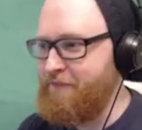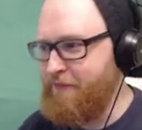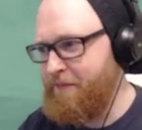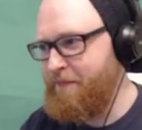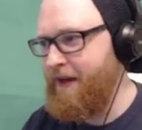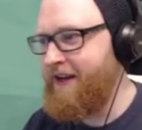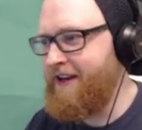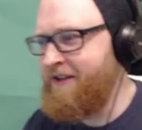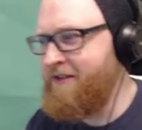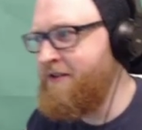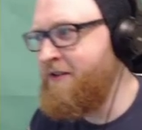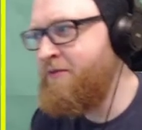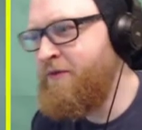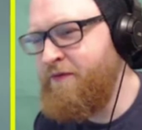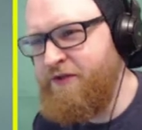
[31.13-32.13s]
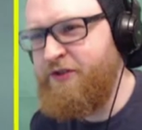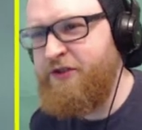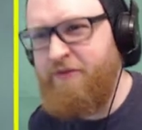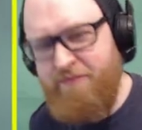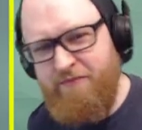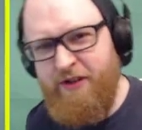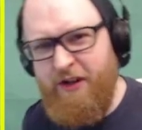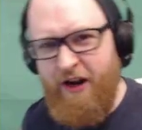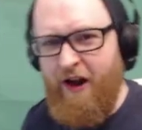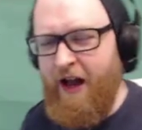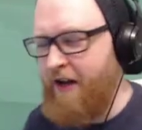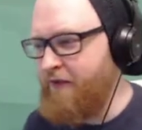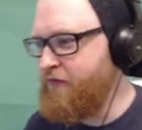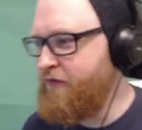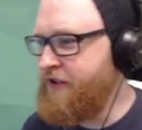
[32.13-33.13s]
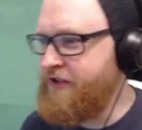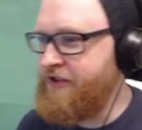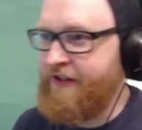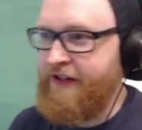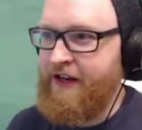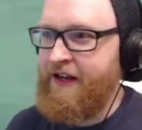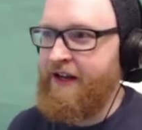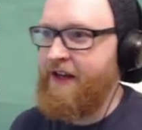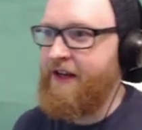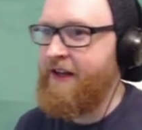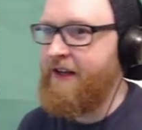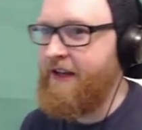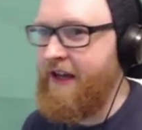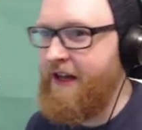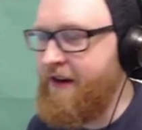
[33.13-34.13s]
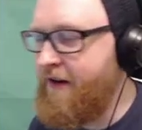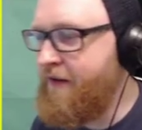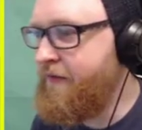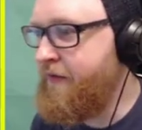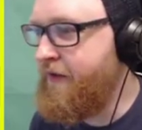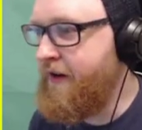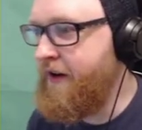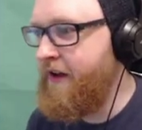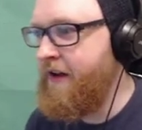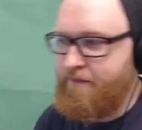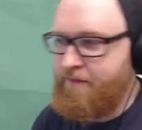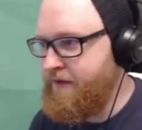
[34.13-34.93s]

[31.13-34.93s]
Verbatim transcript: and we're back with just some, you know, average getting over it.